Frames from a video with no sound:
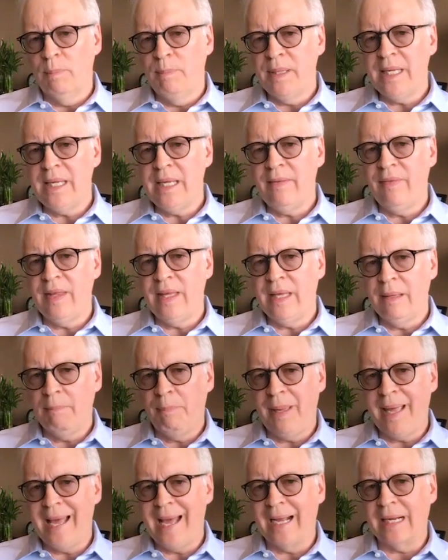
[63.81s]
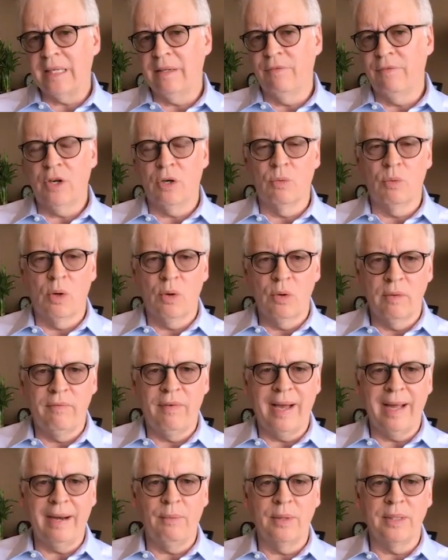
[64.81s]
be the impact of
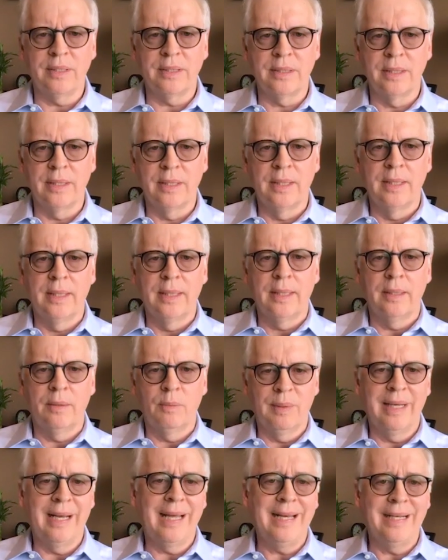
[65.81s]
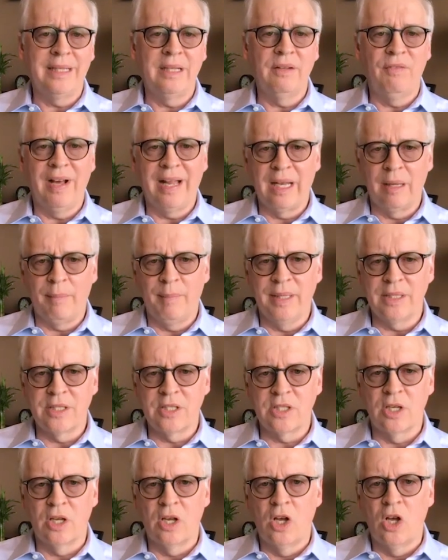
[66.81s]
coronavirus-related
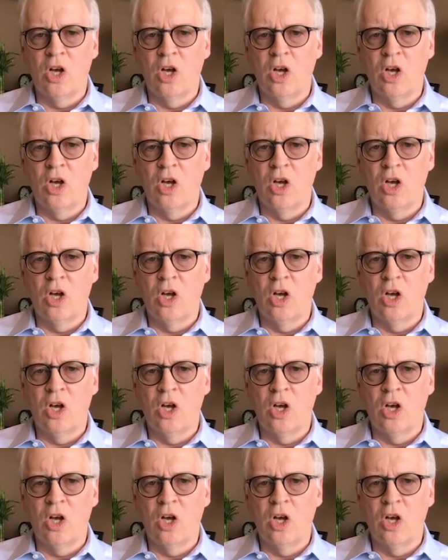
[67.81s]
developments